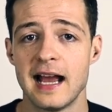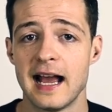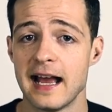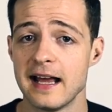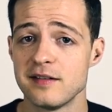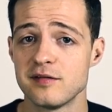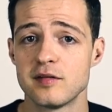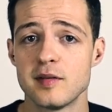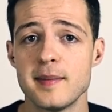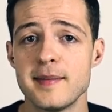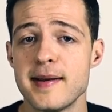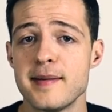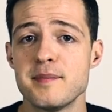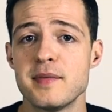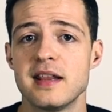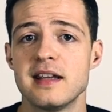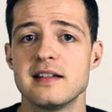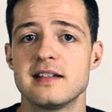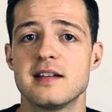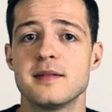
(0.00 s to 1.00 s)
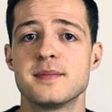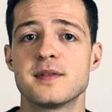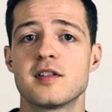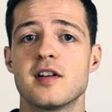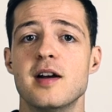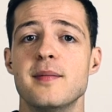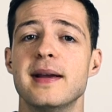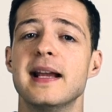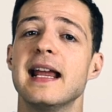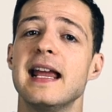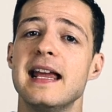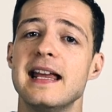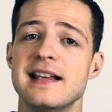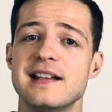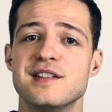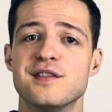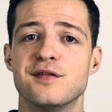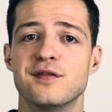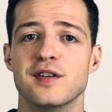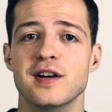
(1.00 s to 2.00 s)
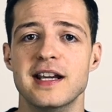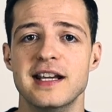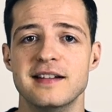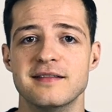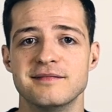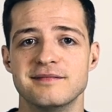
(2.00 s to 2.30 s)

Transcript: and remember that subscribing is free.